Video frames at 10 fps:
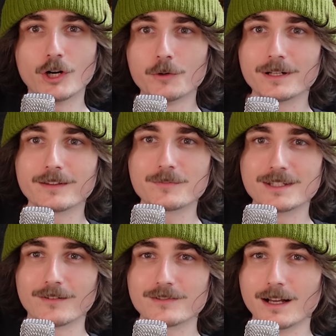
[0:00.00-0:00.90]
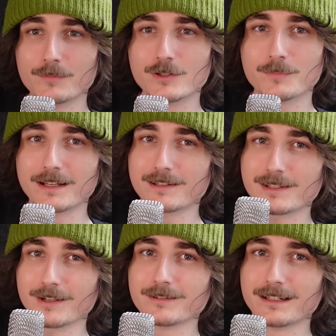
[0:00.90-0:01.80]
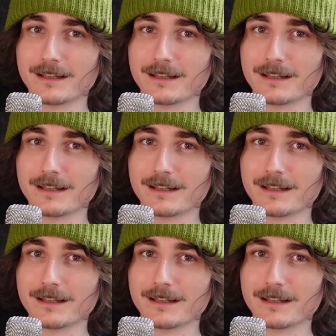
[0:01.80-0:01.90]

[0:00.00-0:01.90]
opening themselves up to being sued